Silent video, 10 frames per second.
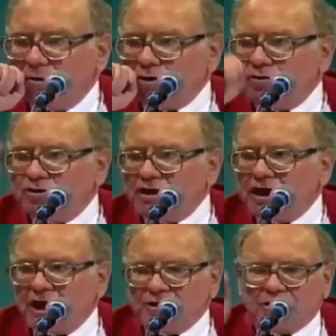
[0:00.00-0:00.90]
when you see
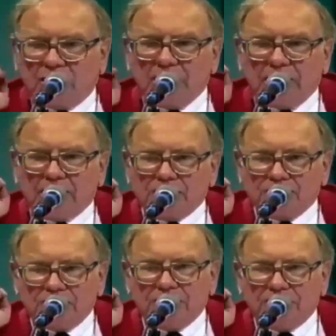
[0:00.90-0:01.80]
cash on our balance
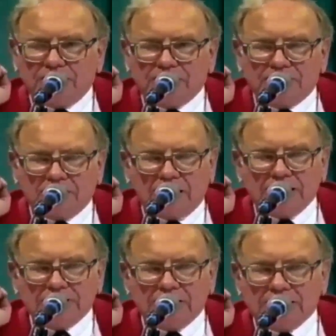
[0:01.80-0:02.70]
sheet of any
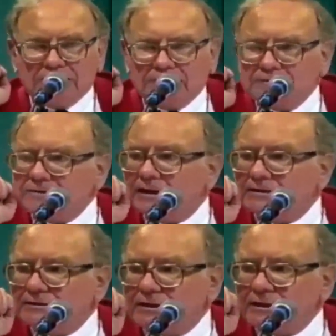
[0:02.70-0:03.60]
size, that's
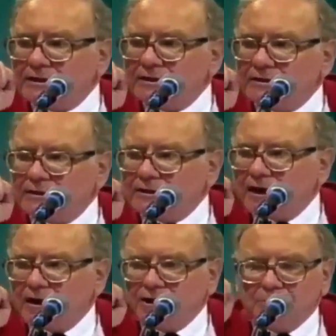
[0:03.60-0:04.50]
an
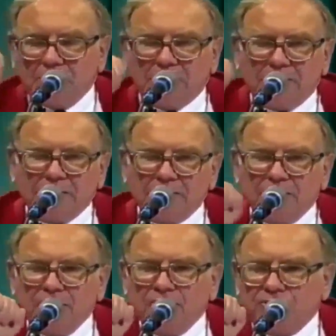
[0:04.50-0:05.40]
acknowledgment by
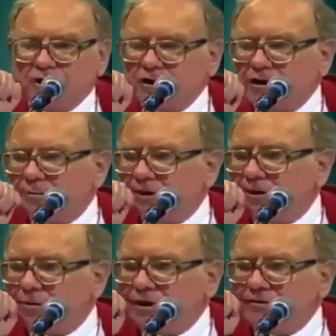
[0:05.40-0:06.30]
Charlie and me
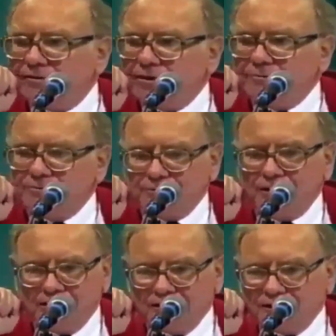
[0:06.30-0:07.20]
that we
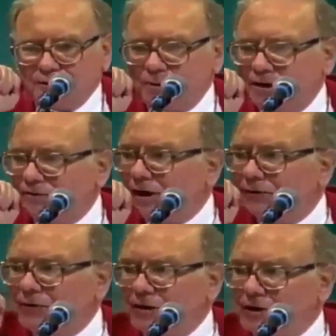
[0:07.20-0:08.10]
have
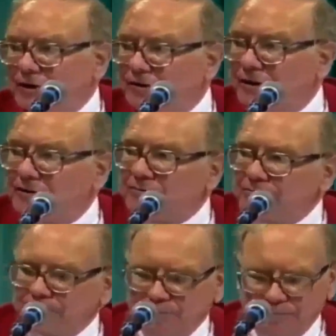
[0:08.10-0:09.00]
not found anything
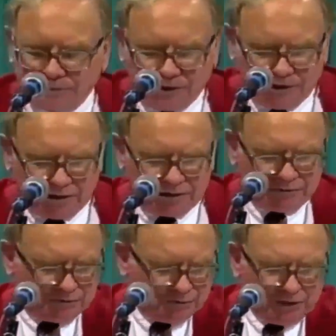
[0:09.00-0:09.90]

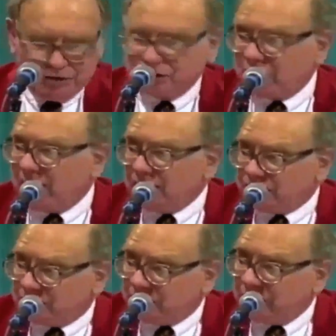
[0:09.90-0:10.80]
in
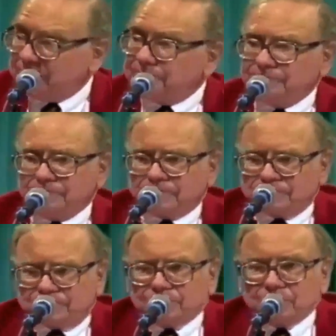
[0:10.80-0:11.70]
size anyway
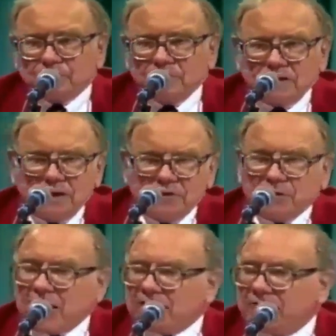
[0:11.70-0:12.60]

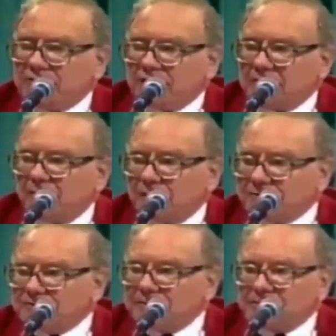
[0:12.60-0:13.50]
attractive at that point.